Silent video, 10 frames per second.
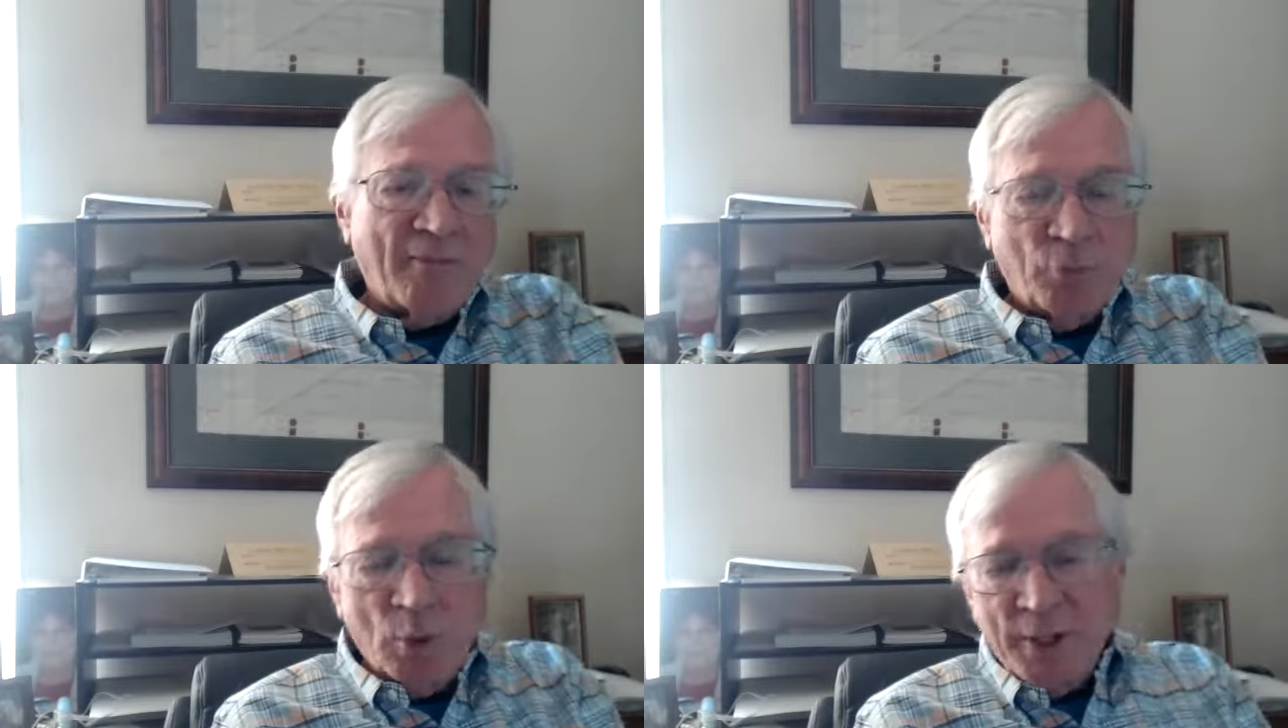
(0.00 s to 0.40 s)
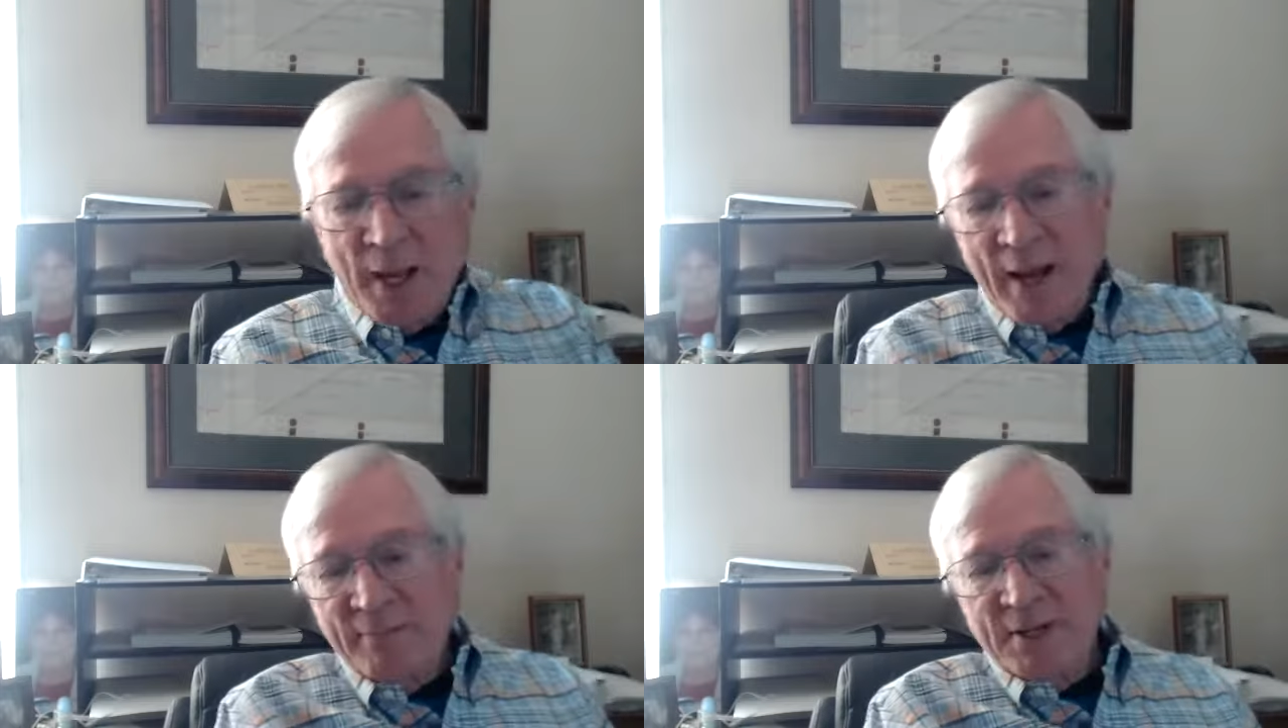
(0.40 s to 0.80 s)
one,
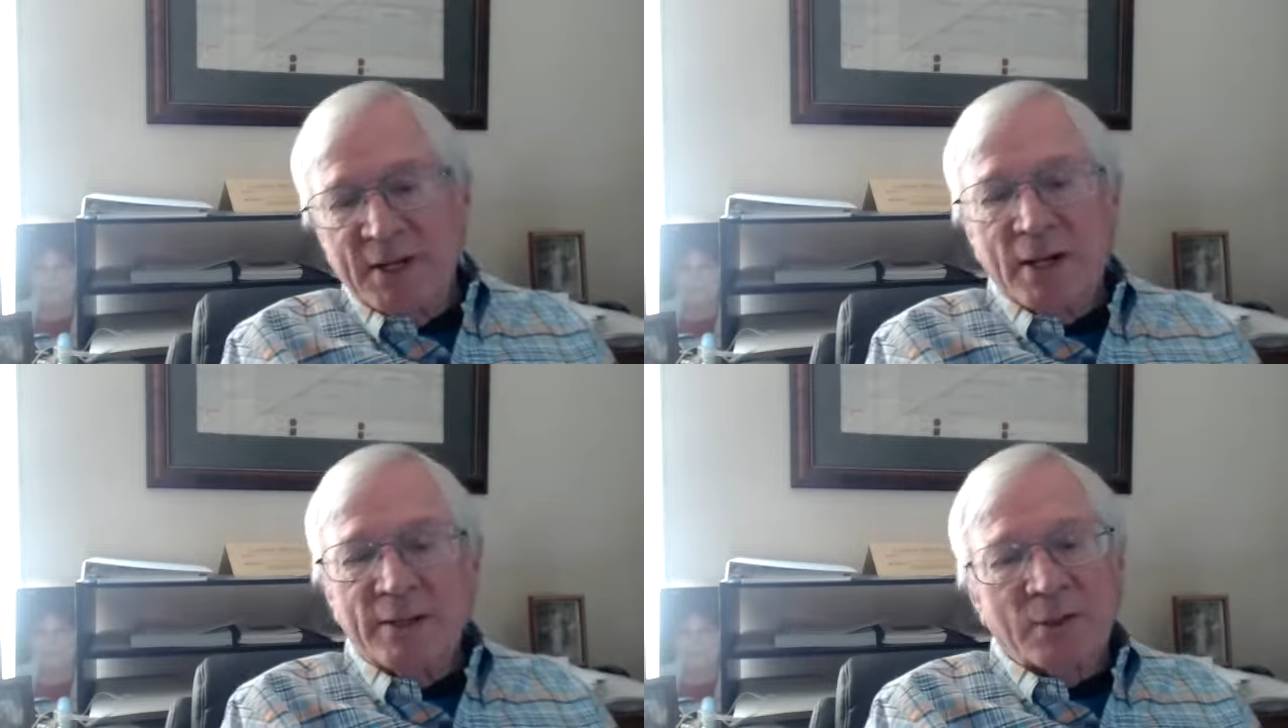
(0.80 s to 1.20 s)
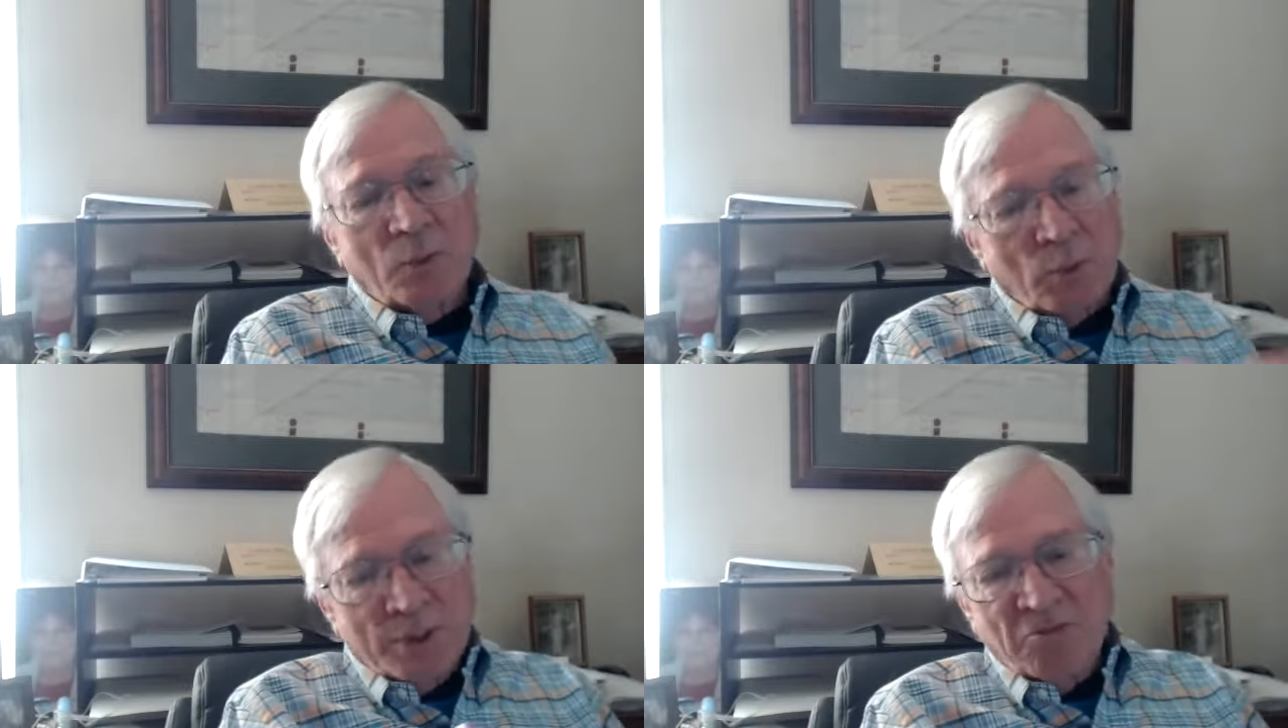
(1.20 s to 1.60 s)
half the
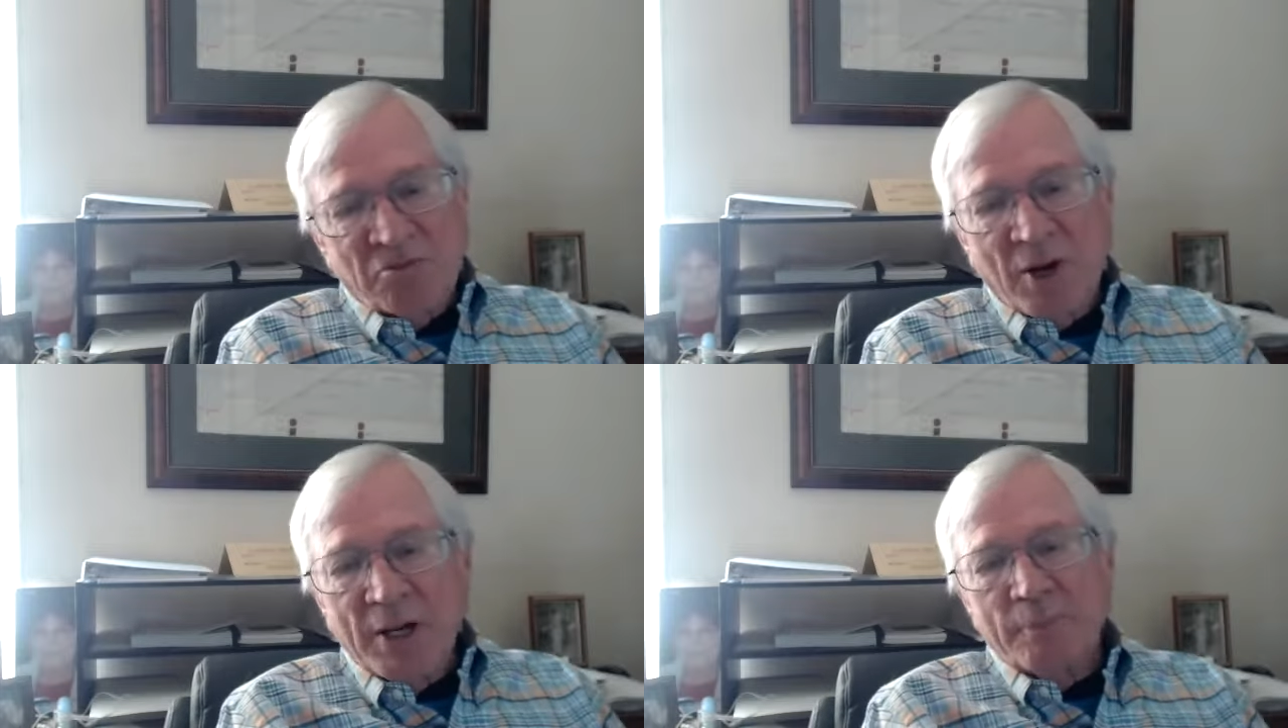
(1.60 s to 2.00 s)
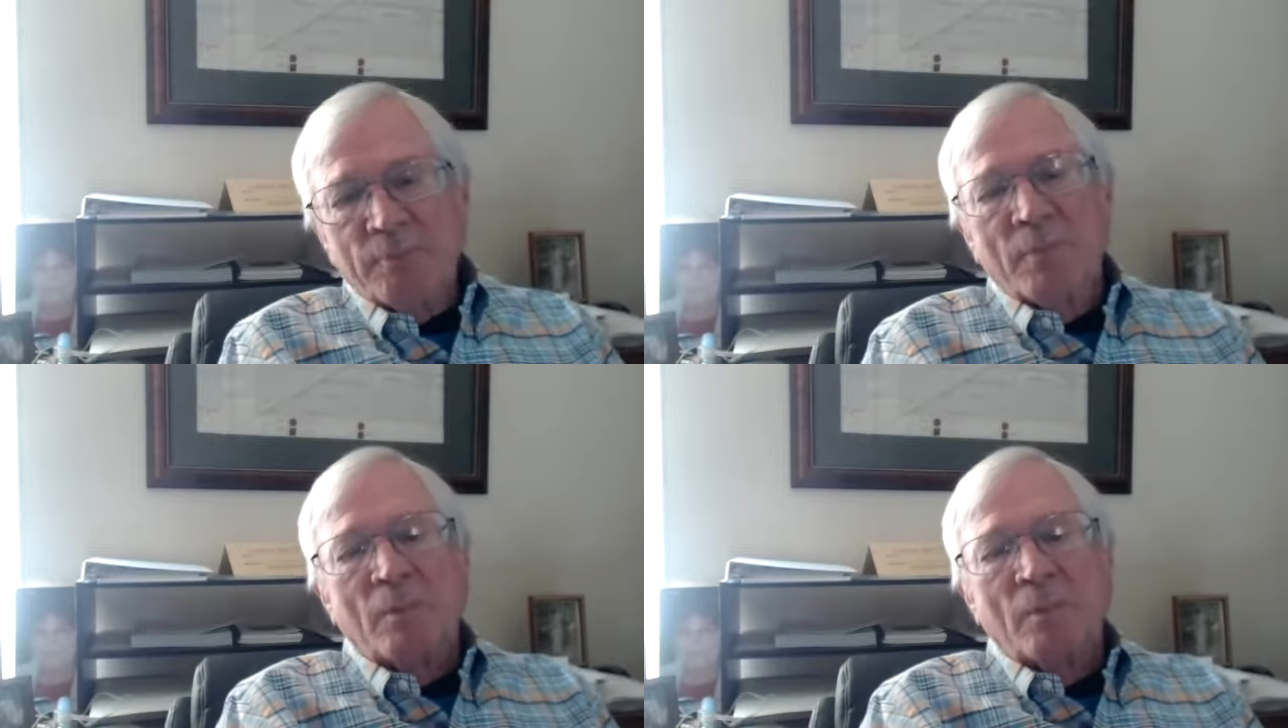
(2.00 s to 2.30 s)
other, well then fine.